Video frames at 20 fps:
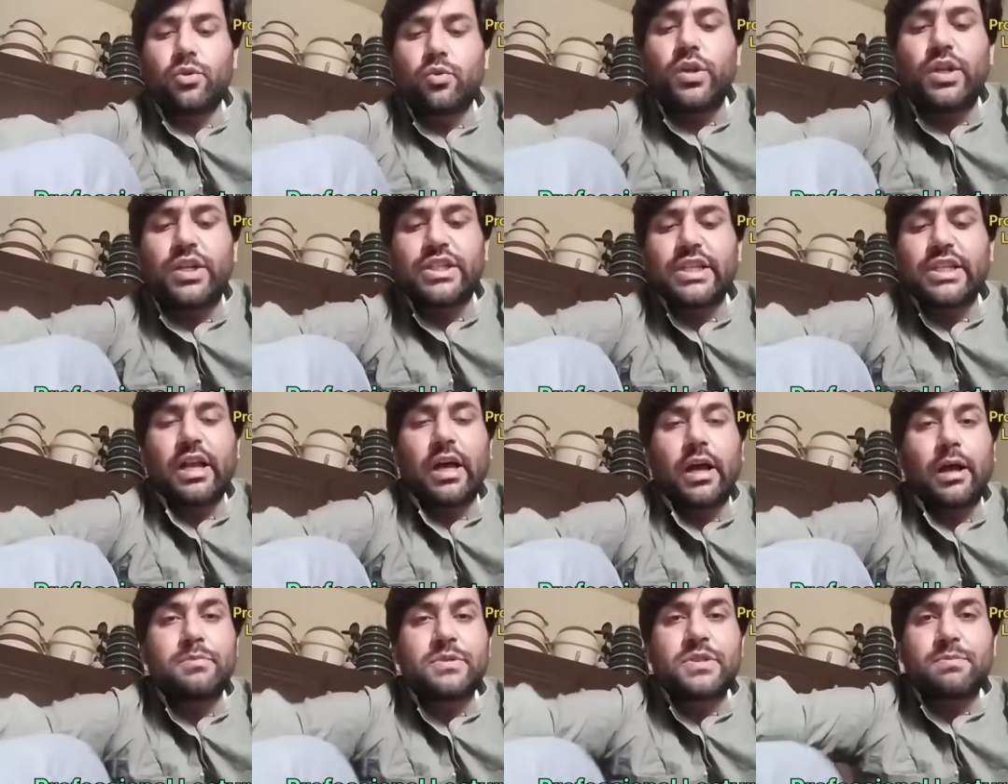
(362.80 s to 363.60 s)
regulation
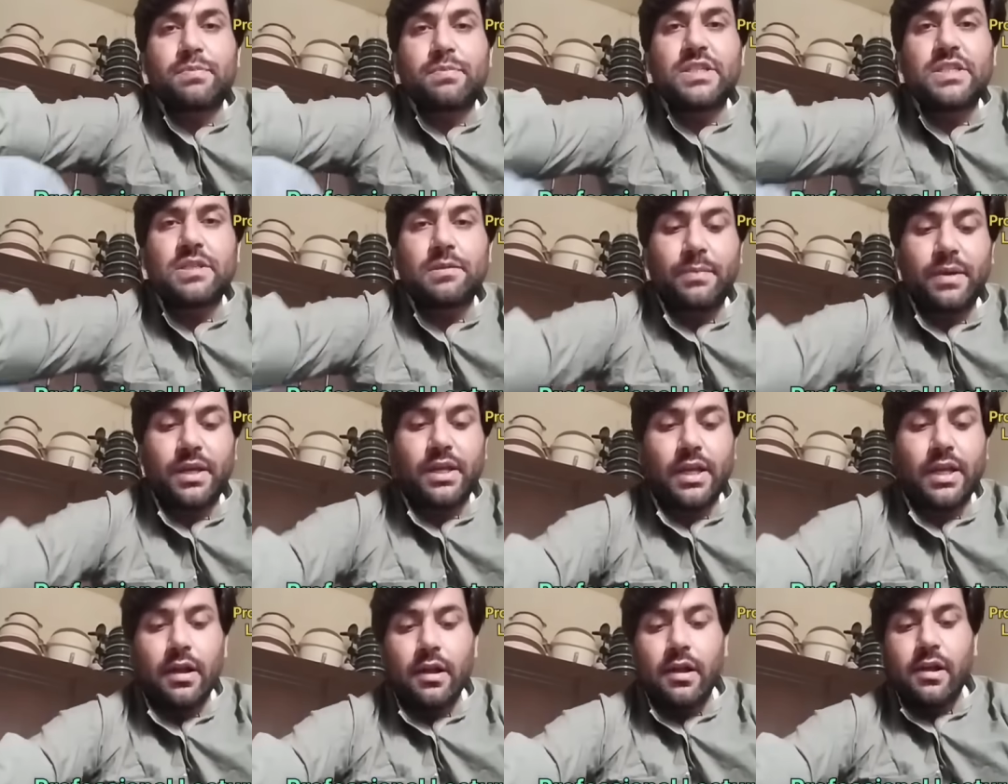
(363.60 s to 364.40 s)
of
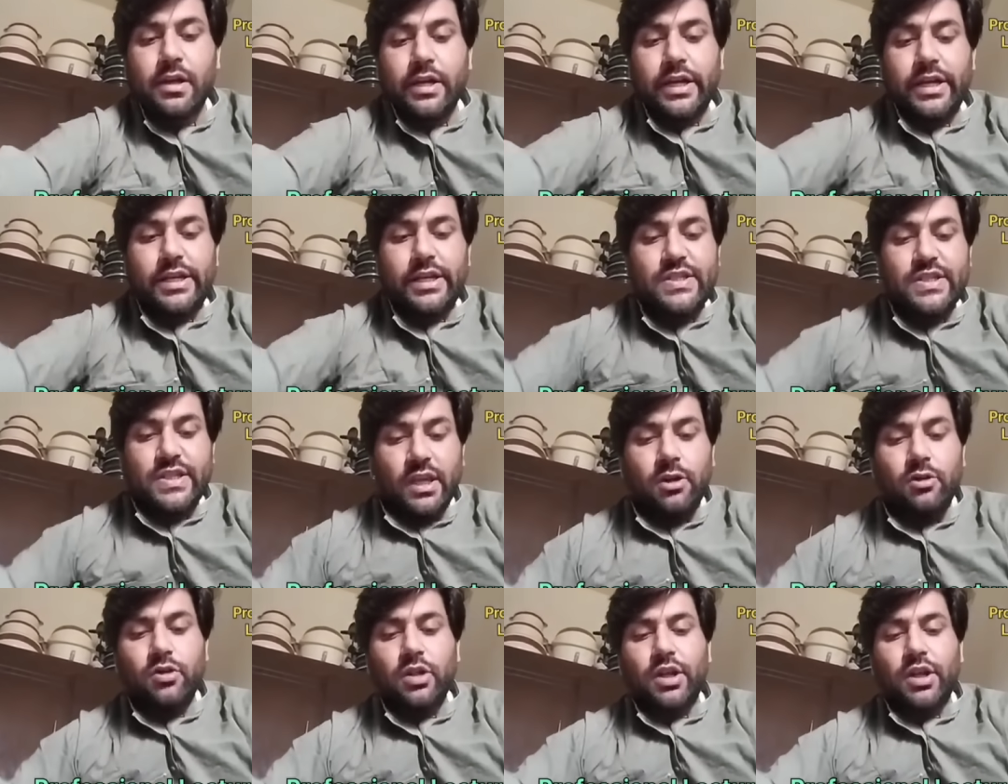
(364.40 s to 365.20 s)
specific
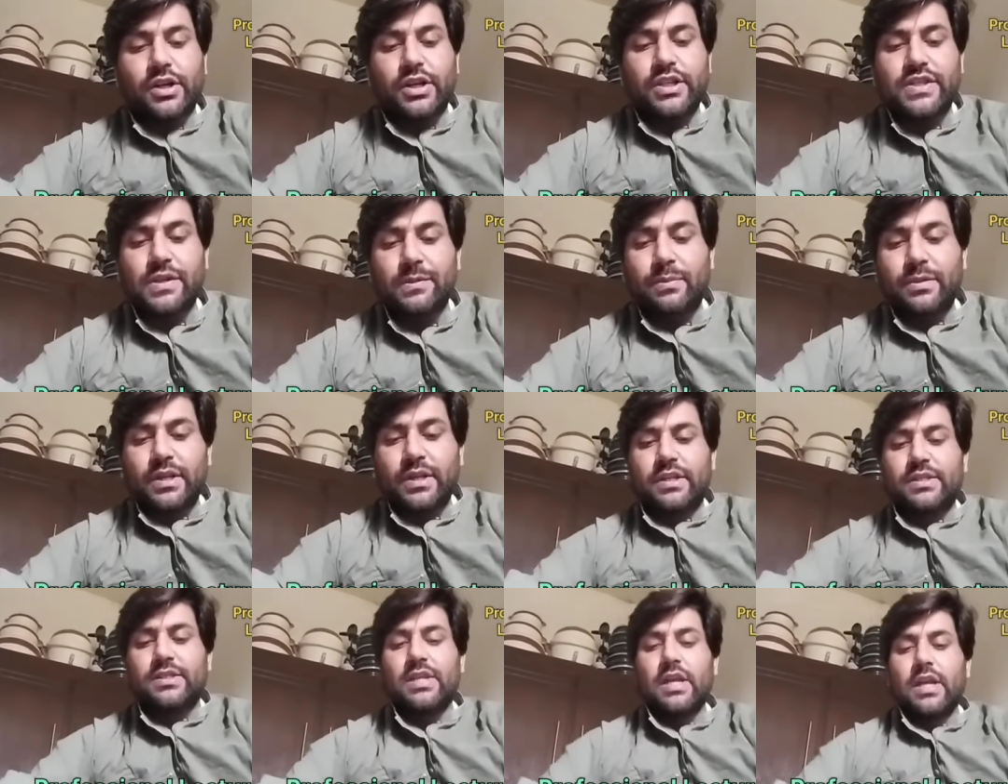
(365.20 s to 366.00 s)
cellular
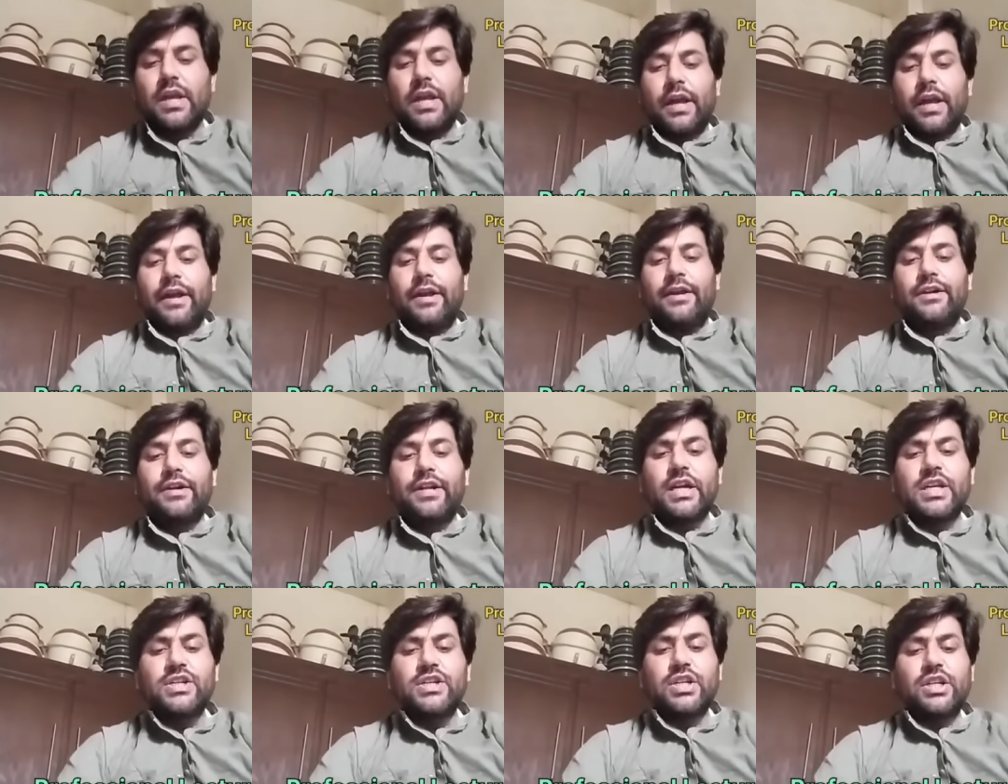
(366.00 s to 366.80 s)
receptors,
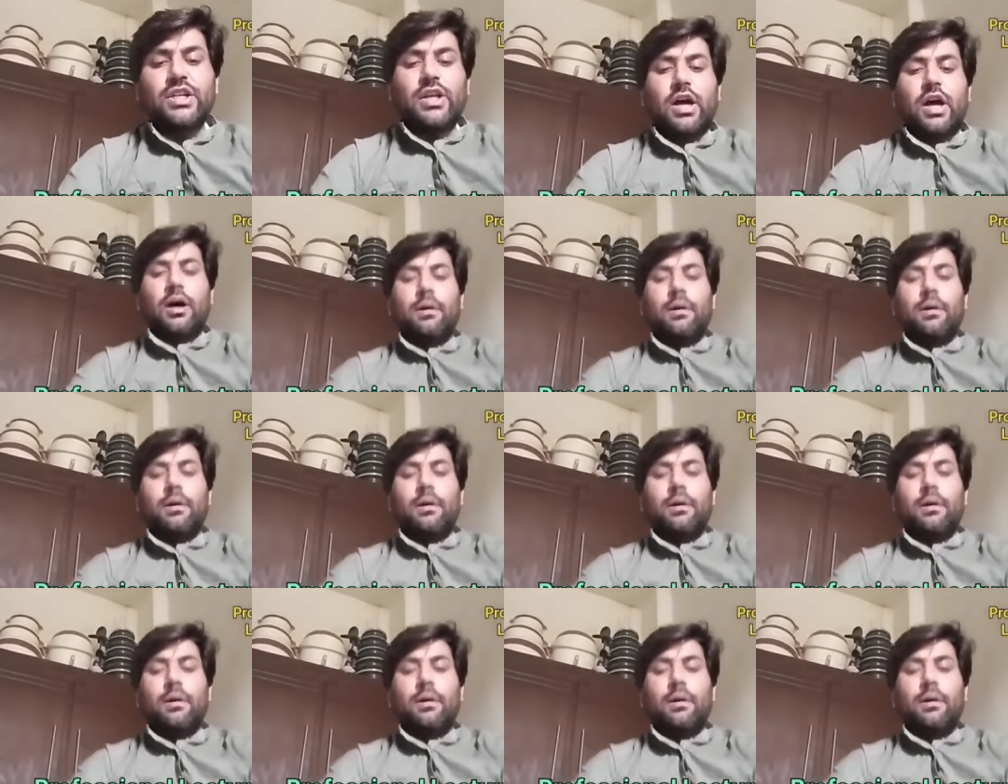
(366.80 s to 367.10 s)
induction